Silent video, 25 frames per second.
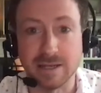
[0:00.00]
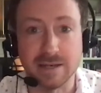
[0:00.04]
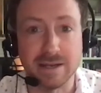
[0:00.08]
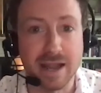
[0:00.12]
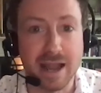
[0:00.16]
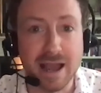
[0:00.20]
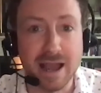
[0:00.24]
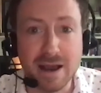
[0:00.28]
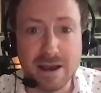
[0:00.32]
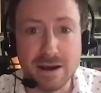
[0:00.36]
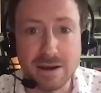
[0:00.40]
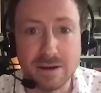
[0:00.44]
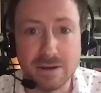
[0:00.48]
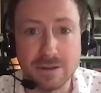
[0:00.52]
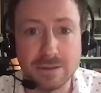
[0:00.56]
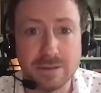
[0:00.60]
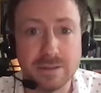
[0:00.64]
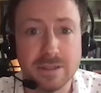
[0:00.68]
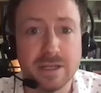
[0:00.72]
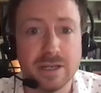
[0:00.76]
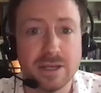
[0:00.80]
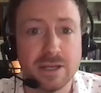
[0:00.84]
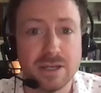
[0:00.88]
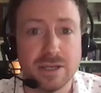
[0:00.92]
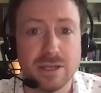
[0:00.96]
Now
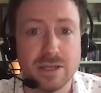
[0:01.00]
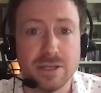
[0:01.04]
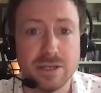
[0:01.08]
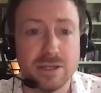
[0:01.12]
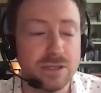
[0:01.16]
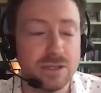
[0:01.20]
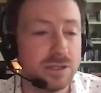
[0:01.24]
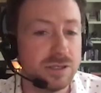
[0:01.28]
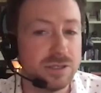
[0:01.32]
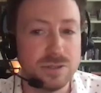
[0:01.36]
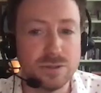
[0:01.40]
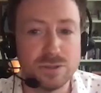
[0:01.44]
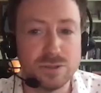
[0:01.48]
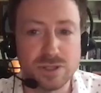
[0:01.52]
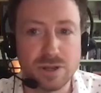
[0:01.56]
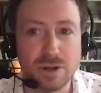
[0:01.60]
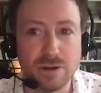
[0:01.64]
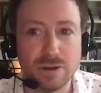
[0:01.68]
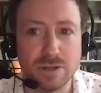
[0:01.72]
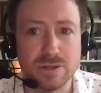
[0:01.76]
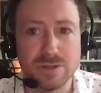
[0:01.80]
you start